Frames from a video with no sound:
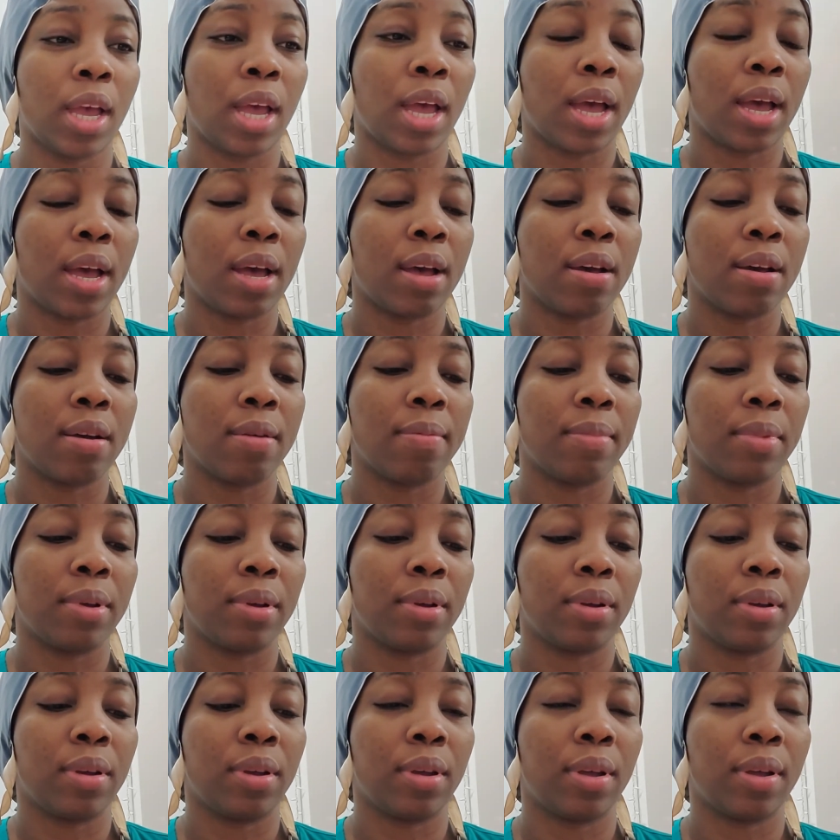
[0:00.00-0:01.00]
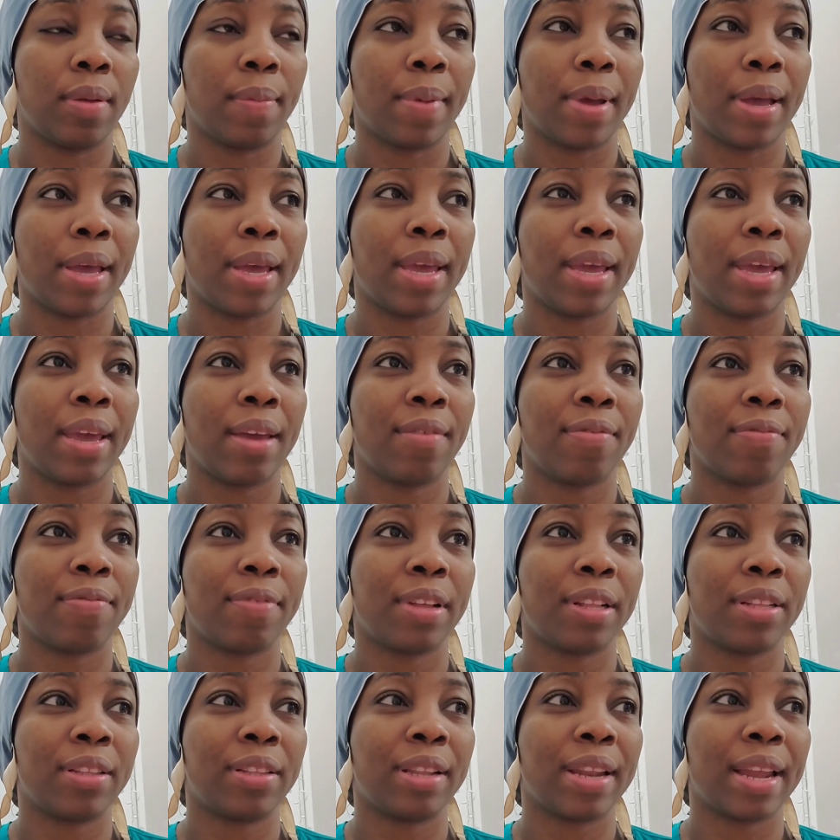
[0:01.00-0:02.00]
Um, my hair
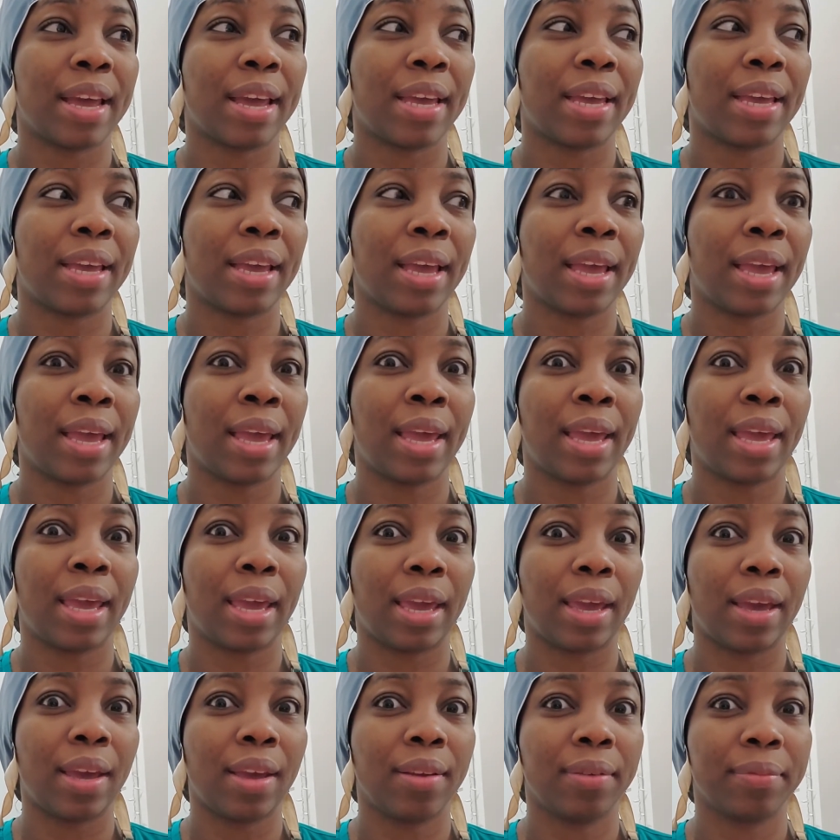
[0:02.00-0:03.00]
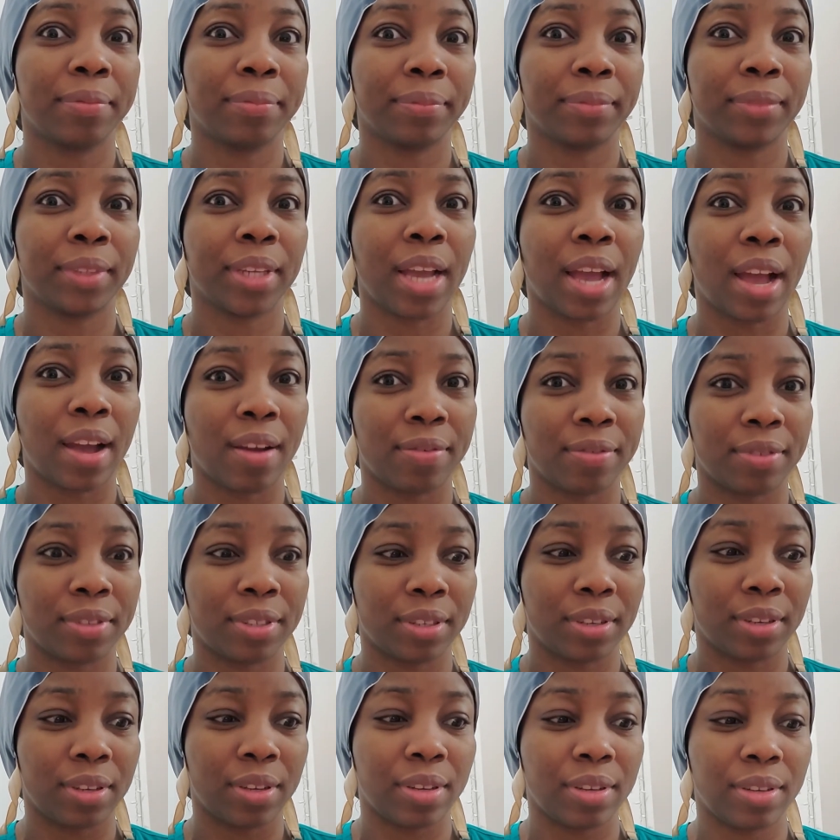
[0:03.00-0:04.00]
felt like hay
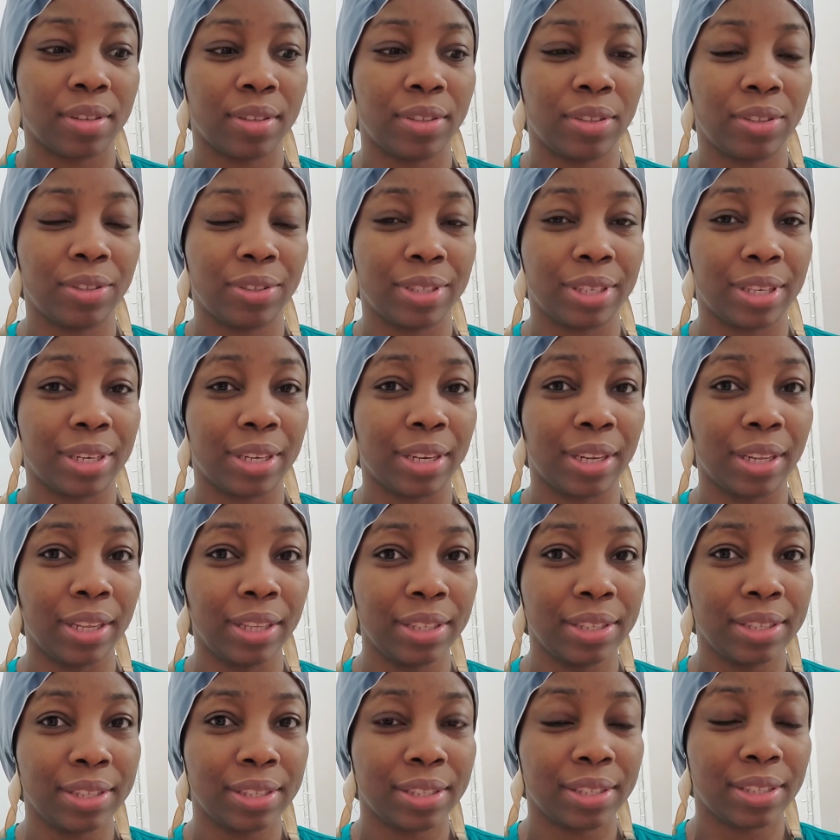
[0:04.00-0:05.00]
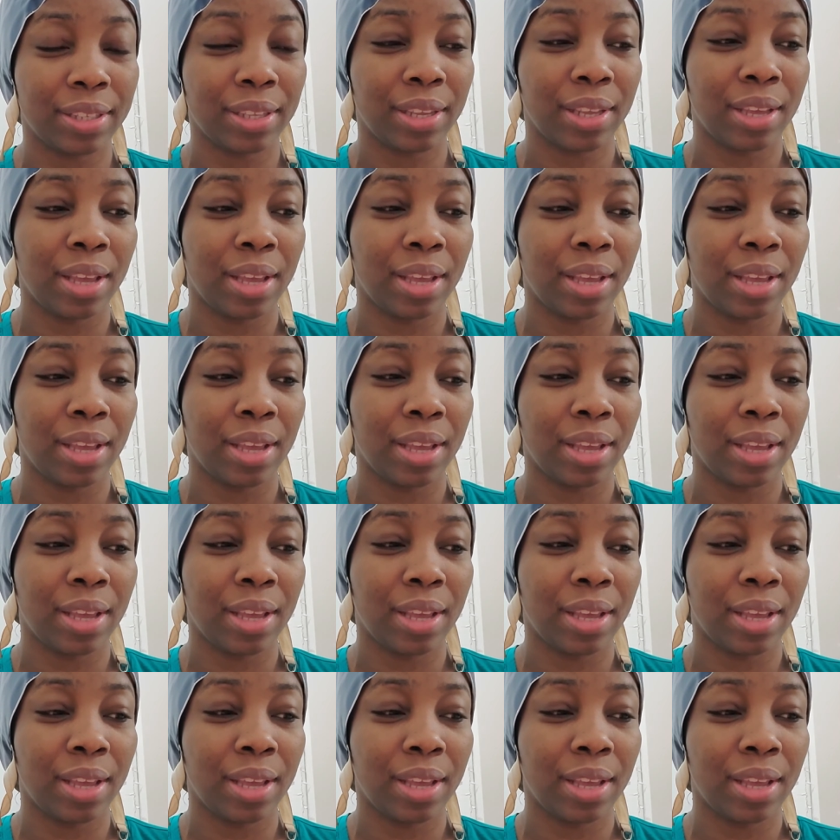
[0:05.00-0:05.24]
after using this.